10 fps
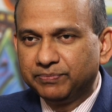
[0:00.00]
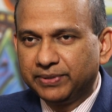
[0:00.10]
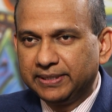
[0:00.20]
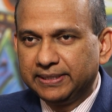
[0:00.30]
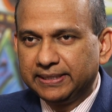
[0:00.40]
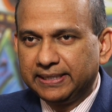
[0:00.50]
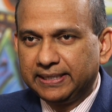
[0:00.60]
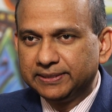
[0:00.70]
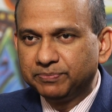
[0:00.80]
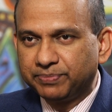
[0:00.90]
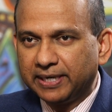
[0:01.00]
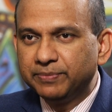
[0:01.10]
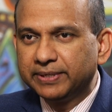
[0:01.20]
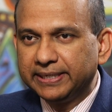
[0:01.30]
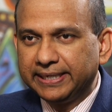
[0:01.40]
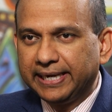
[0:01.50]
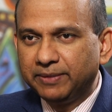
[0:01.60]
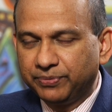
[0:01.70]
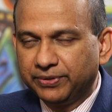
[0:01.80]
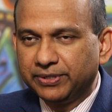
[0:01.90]
But uh, the primary
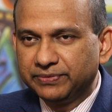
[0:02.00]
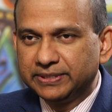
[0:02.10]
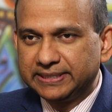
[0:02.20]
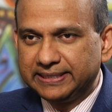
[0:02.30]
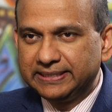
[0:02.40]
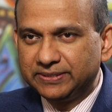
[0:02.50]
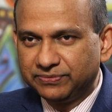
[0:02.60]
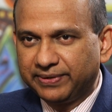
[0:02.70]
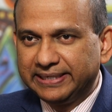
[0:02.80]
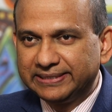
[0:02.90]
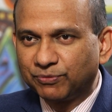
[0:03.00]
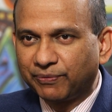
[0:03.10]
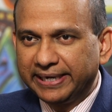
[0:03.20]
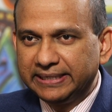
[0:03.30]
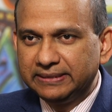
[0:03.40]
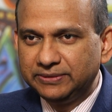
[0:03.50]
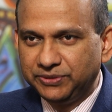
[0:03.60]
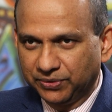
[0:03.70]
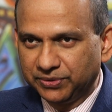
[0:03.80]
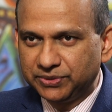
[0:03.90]
endpoint of the study is to find the right
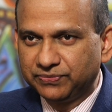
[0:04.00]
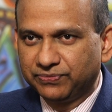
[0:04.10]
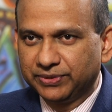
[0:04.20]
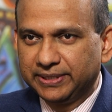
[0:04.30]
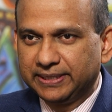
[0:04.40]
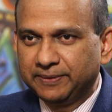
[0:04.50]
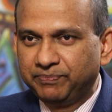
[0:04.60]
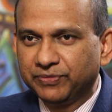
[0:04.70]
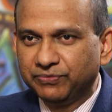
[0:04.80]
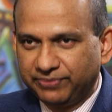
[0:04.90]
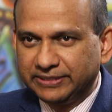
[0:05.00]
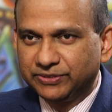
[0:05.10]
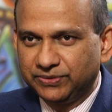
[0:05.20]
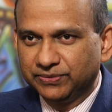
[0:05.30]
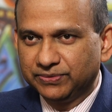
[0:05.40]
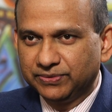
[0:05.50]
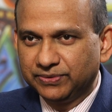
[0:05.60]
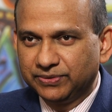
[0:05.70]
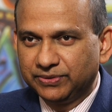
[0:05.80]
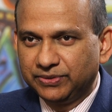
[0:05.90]
dose for the phase 2.
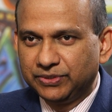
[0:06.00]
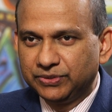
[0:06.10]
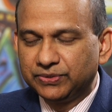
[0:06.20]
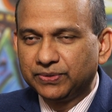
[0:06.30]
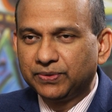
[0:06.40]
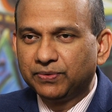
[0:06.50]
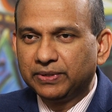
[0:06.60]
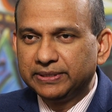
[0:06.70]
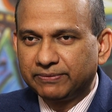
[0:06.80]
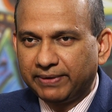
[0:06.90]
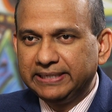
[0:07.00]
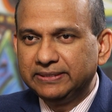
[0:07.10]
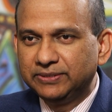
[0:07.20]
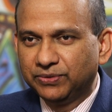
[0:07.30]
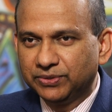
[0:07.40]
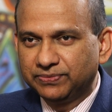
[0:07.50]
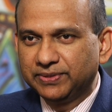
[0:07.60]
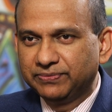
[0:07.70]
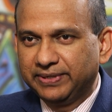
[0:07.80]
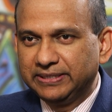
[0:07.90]
So the right dose for
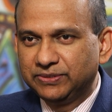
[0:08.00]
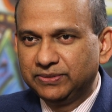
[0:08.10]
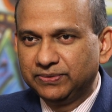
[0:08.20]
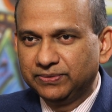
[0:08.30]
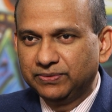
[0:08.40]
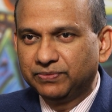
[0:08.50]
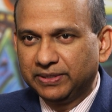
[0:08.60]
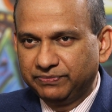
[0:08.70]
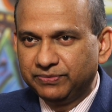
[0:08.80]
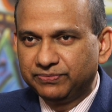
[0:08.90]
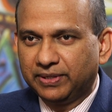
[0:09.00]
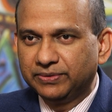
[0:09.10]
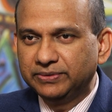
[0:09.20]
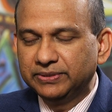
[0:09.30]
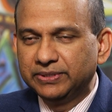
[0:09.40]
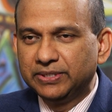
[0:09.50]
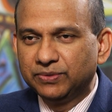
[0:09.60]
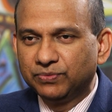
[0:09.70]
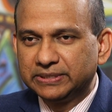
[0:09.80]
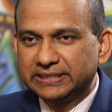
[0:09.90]
the phase 2, what we found
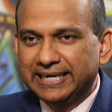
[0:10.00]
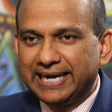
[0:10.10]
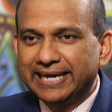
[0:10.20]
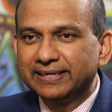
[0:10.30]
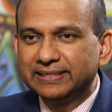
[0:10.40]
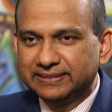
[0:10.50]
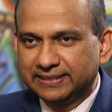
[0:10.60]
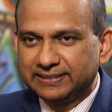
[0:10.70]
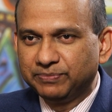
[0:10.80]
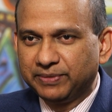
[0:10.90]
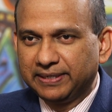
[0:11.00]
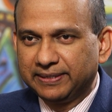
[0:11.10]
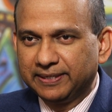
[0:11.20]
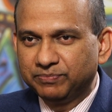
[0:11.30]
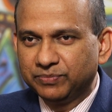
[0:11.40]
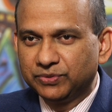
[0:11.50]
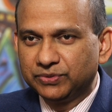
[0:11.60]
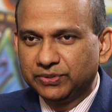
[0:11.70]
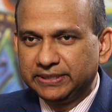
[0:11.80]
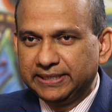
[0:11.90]
was 160 milligram.
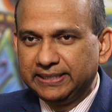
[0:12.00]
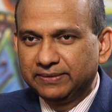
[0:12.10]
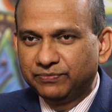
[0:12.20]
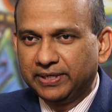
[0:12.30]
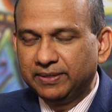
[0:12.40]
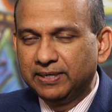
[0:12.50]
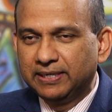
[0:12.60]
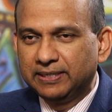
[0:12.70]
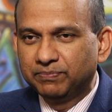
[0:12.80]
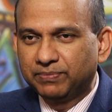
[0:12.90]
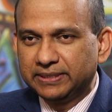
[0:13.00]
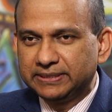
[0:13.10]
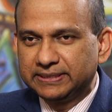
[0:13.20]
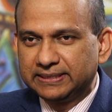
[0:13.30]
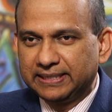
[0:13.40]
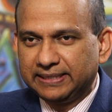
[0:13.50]
So TDM1 plus